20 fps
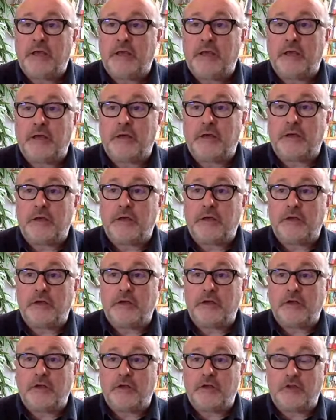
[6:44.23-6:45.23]

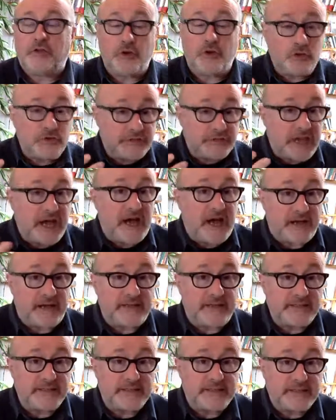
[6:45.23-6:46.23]
Those
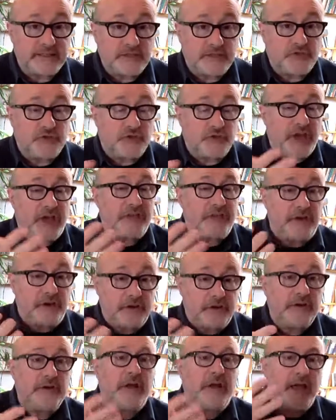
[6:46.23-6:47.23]
guys
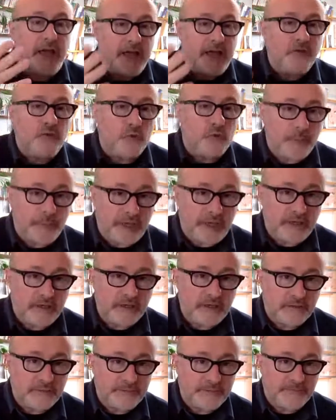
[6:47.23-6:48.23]
together and
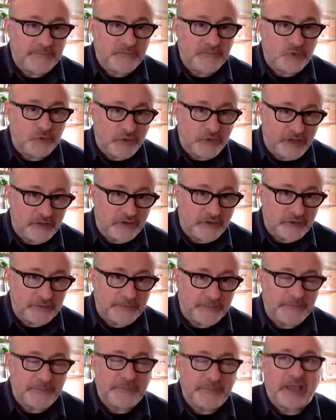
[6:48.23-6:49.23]
women
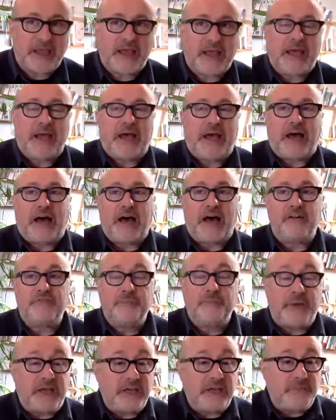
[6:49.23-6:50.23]
together
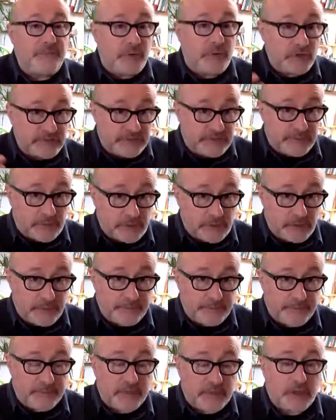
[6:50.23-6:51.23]
have made
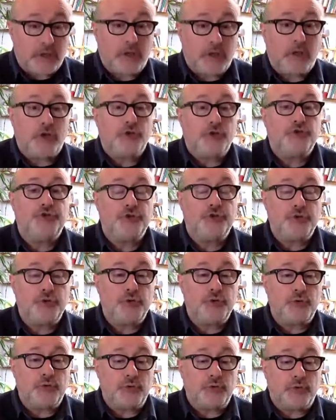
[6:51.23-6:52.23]
possible
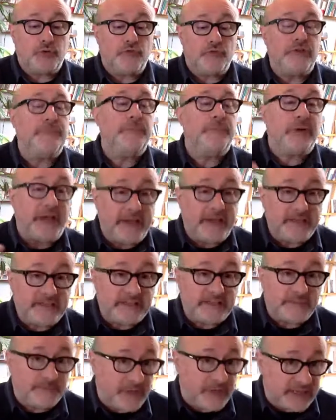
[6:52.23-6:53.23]
to
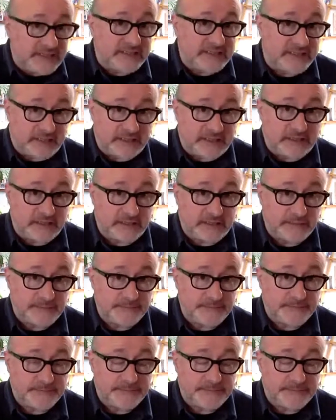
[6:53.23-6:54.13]
replace plastic.